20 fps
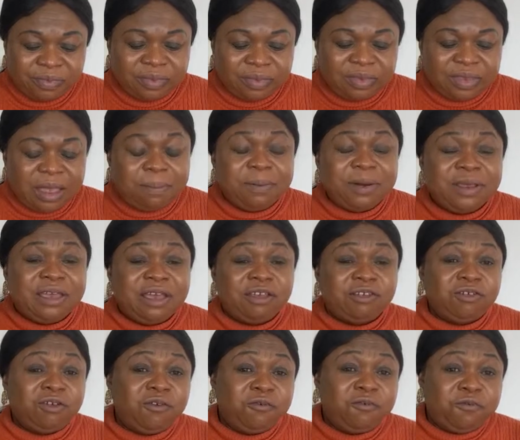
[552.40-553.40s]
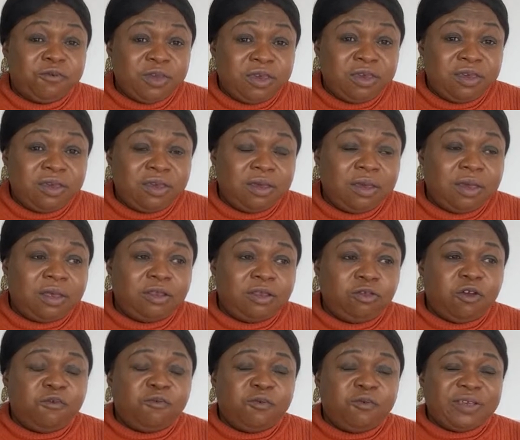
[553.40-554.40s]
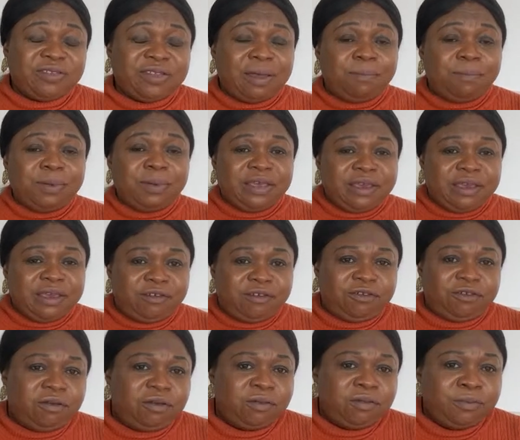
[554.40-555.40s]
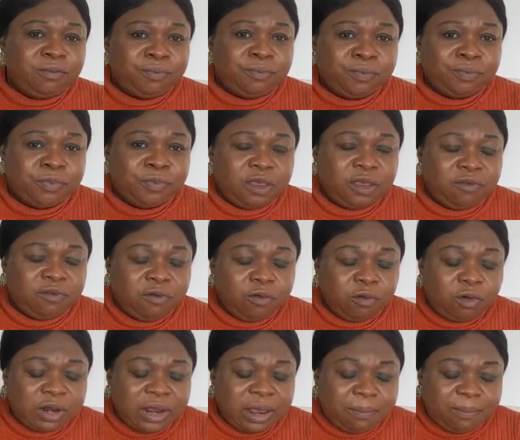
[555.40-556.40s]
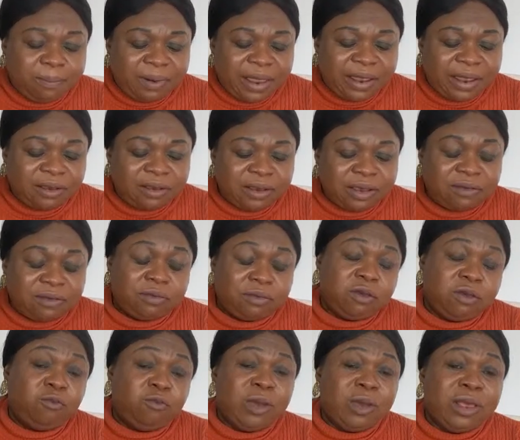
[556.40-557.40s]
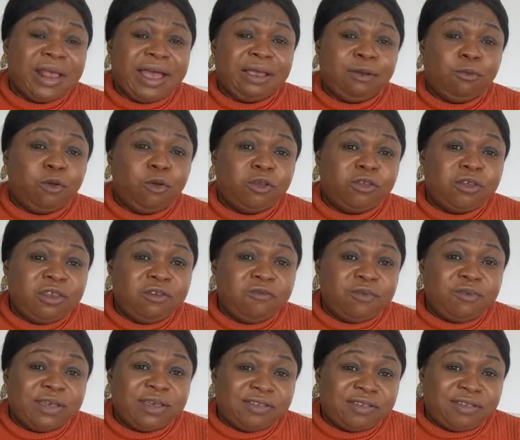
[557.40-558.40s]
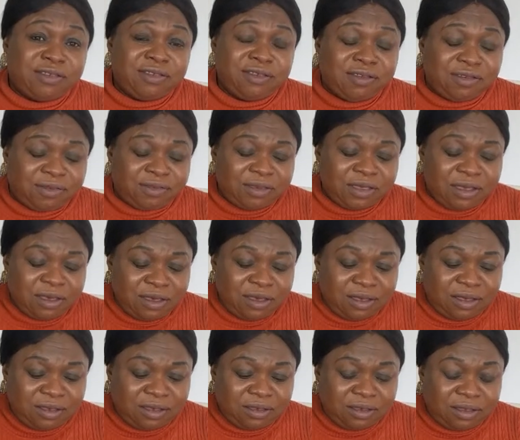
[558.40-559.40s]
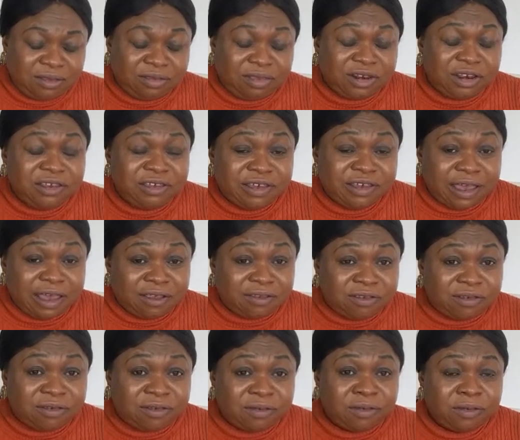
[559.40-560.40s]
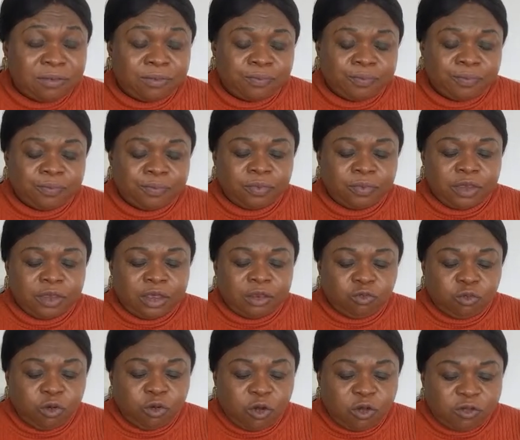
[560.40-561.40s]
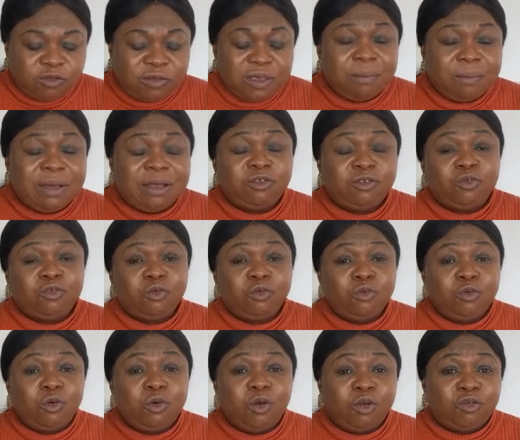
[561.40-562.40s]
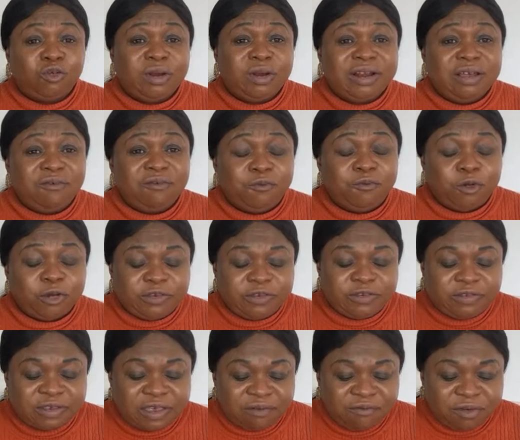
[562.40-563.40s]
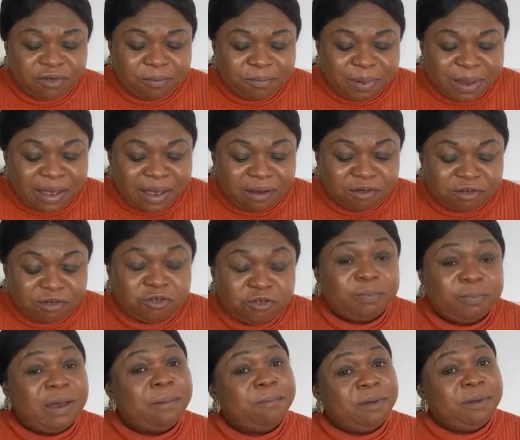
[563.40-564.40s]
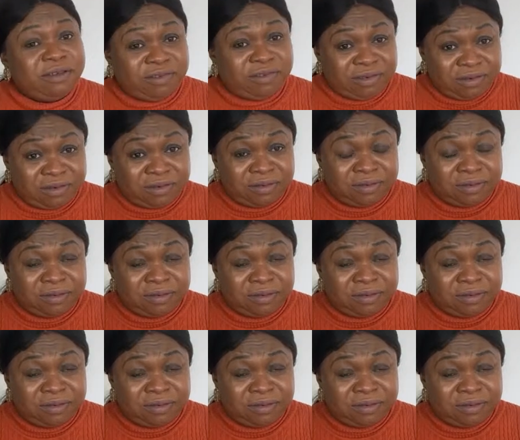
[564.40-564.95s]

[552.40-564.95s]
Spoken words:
The application fee, your first application, if you want to apply and say, well, I want the first 3 years, it will cost you about £247 per person.